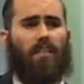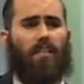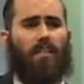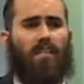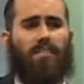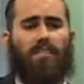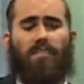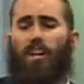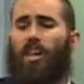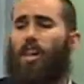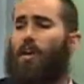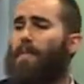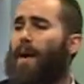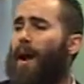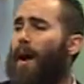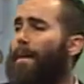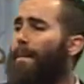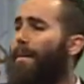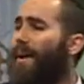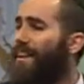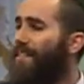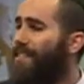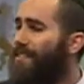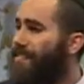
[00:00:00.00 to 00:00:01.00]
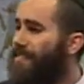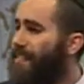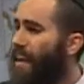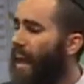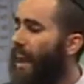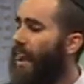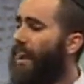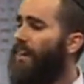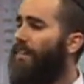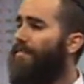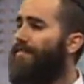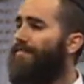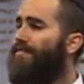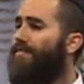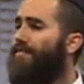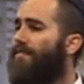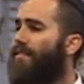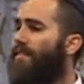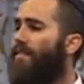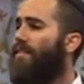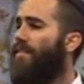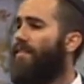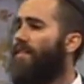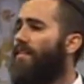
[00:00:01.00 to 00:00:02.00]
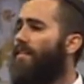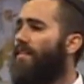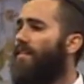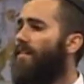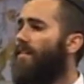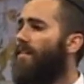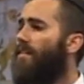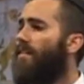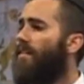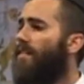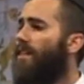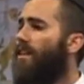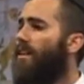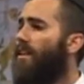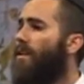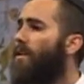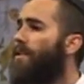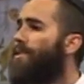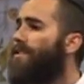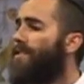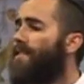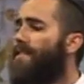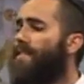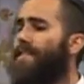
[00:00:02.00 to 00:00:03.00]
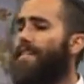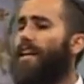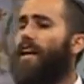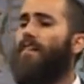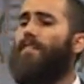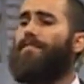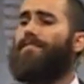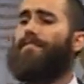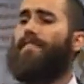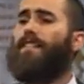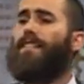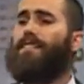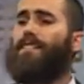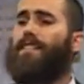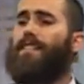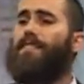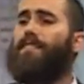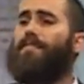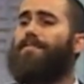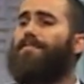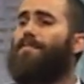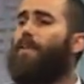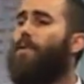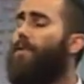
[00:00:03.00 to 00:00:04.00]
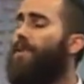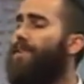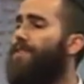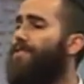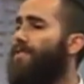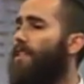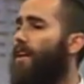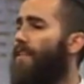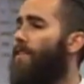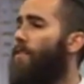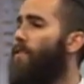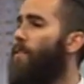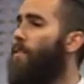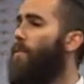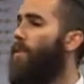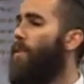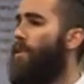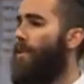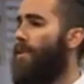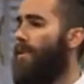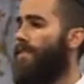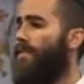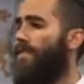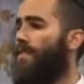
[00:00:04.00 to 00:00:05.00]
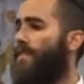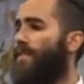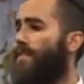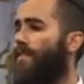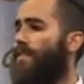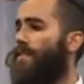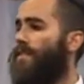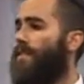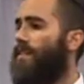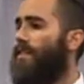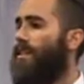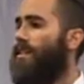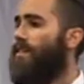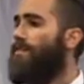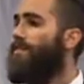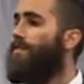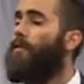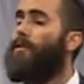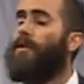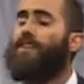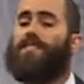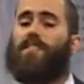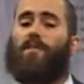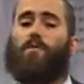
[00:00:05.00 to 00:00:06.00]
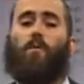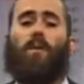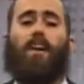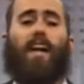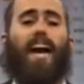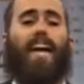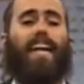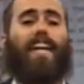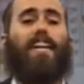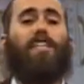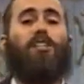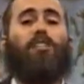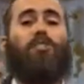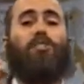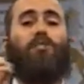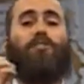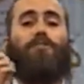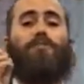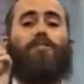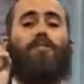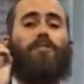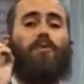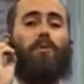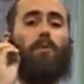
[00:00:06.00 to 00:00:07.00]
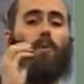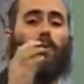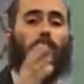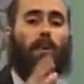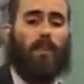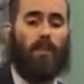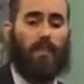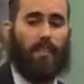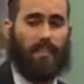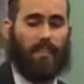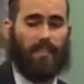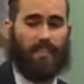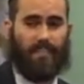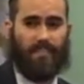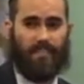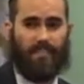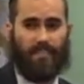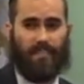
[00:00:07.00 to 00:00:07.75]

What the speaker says: Is it all about myself? Or is it selfless? Is it focused on the world? Is it focused on what I can do for the world?